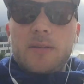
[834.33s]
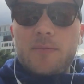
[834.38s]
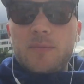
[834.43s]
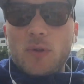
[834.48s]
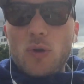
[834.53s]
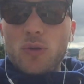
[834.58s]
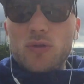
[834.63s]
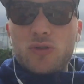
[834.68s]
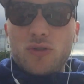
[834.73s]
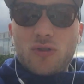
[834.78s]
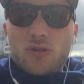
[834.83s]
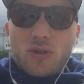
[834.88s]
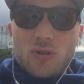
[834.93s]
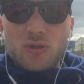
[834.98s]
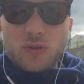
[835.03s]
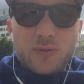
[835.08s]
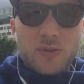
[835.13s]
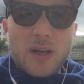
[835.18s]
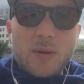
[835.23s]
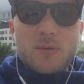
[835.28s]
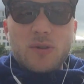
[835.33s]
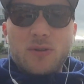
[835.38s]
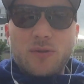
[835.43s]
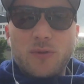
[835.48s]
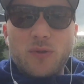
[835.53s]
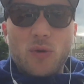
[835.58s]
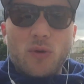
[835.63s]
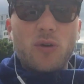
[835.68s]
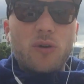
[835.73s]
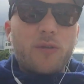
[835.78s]
Ålesund's also famous
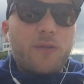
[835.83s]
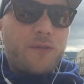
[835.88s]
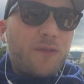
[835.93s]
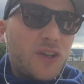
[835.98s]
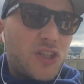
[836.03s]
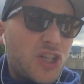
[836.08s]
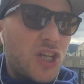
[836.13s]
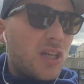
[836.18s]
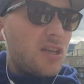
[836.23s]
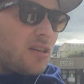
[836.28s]
for fish